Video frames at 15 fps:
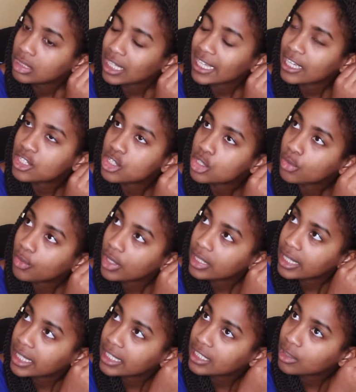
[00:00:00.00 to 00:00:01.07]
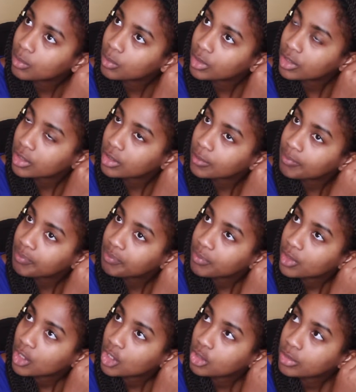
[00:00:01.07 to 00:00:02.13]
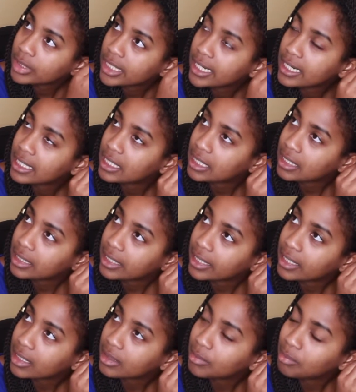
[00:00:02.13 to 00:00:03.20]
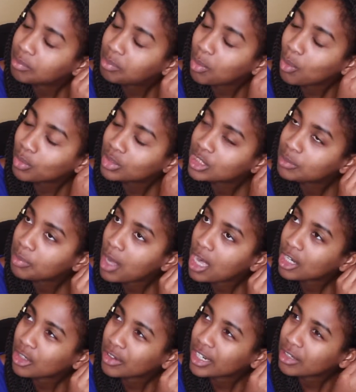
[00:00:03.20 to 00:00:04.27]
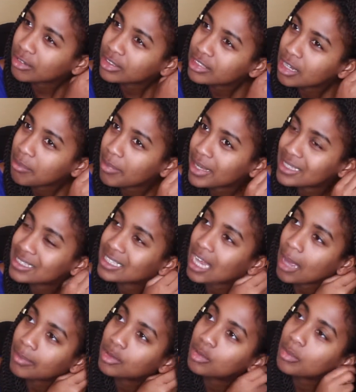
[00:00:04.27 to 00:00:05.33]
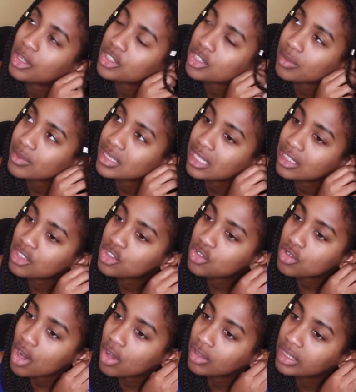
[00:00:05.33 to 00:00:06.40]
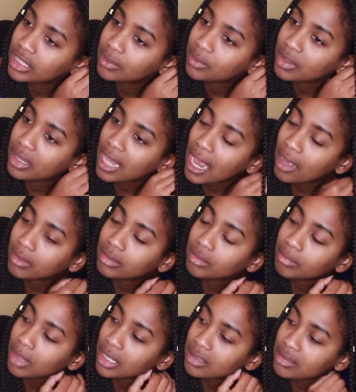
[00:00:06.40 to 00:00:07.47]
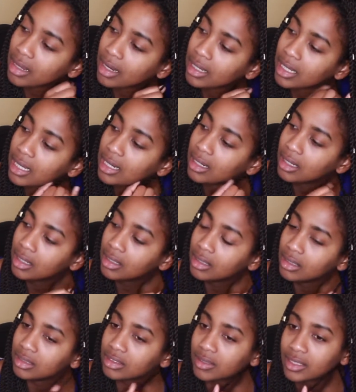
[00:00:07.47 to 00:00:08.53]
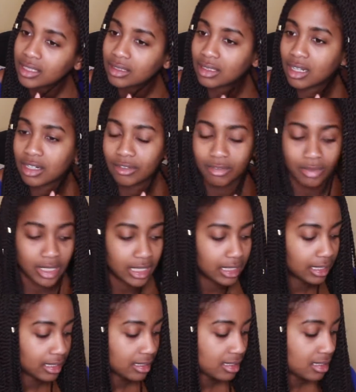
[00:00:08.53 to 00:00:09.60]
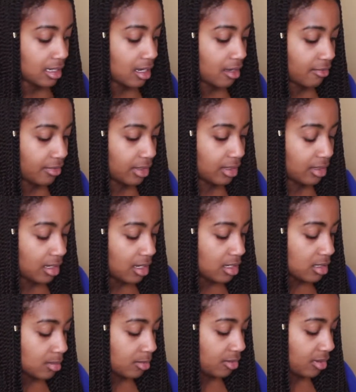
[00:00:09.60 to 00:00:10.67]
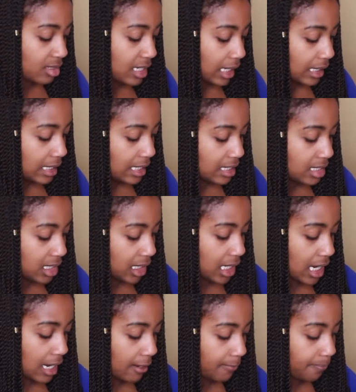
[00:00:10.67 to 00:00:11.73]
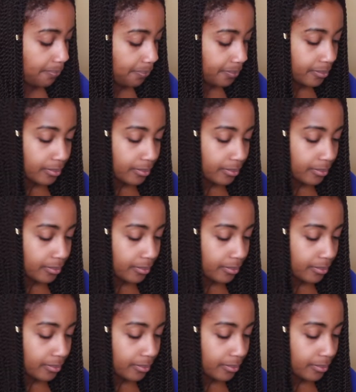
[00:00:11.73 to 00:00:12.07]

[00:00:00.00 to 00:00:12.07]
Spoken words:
I just felt like I didn't want to create any bold spot or irritate my scalp too much. I was kind of struggling with how to maintain it. So I did a lot of reading and stuff, and some of the techniques you can